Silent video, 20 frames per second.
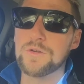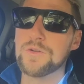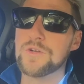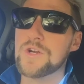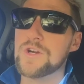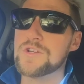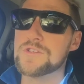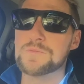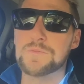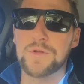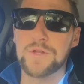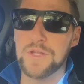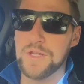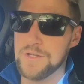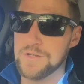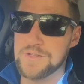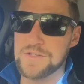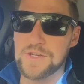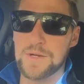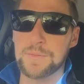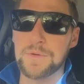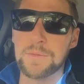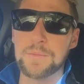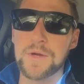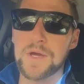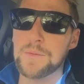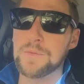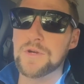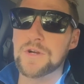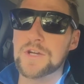knows? By the end of summer,
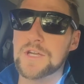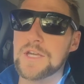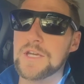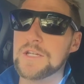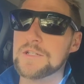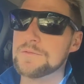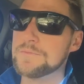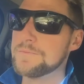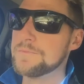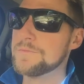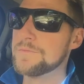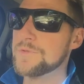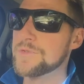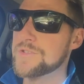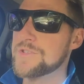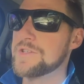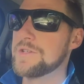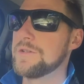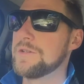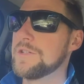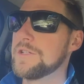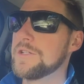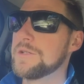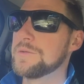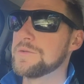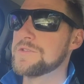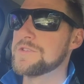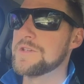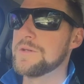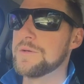maybe I can. We'll see.
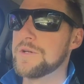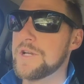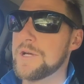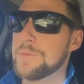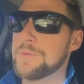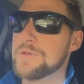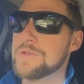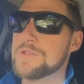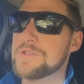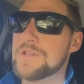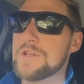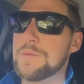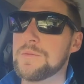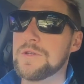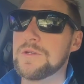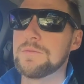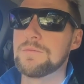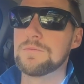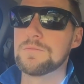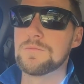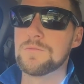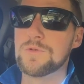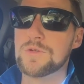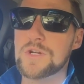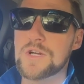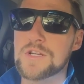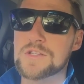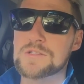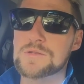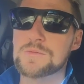We'll see what happens. See how many more
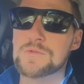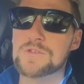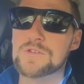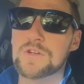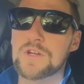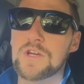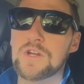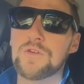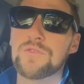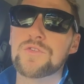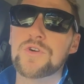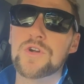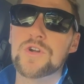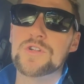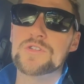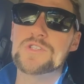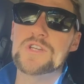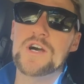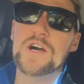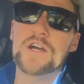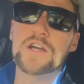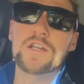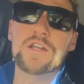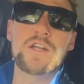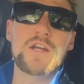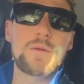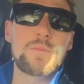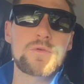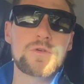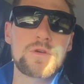customers I get. I've got a target
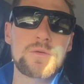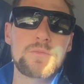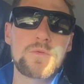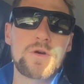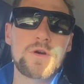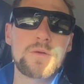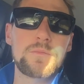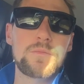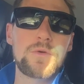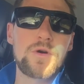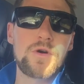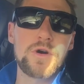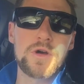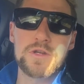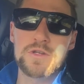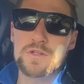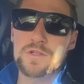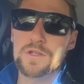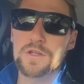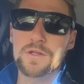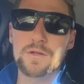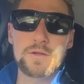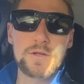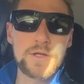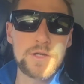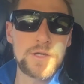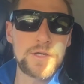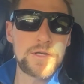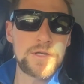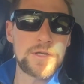number in my mind that,
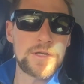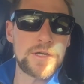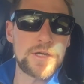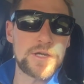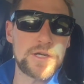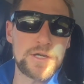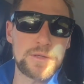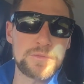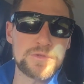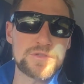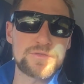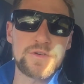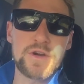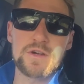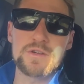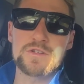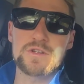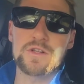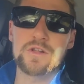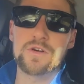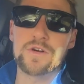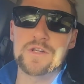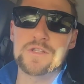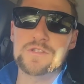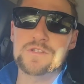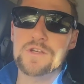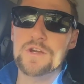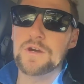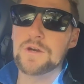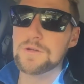as far as
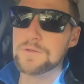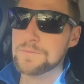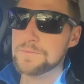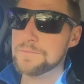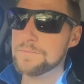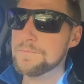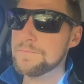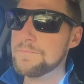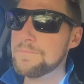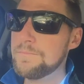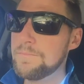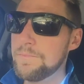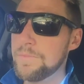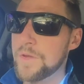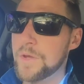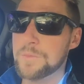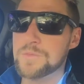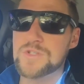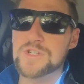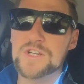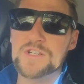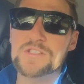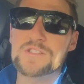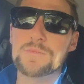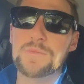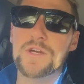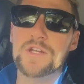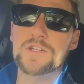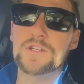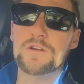clients go, I'm just
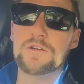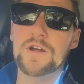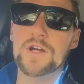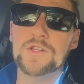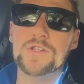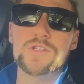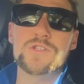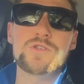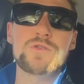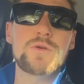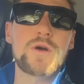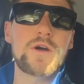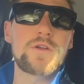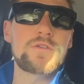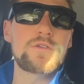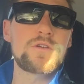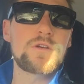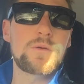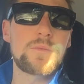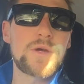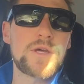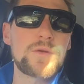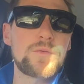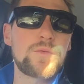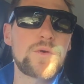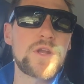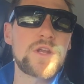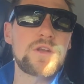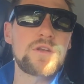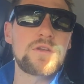about to crack the 200. I'm at
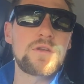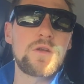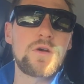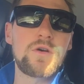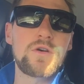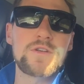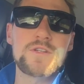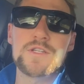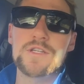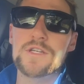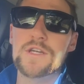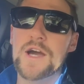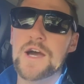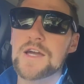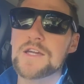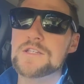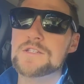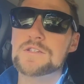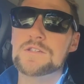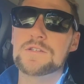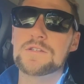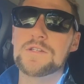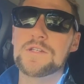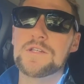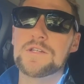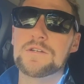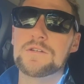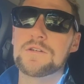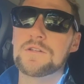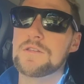198
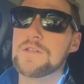now, I